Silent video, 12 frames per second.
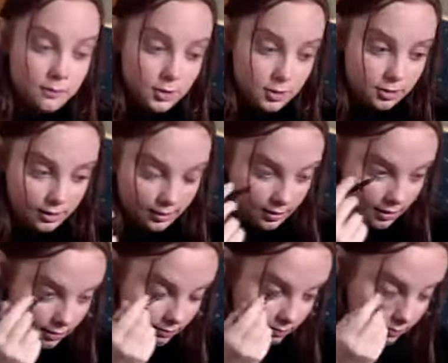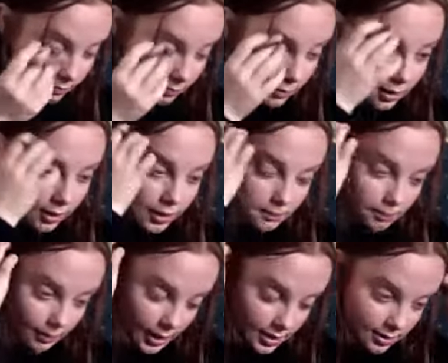Just let that kind of
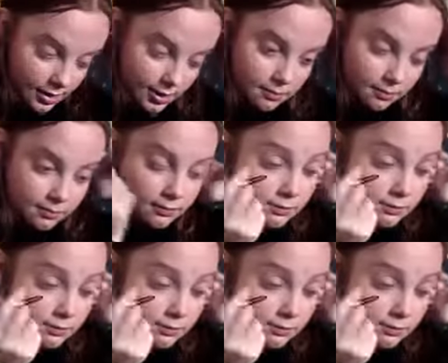blend in.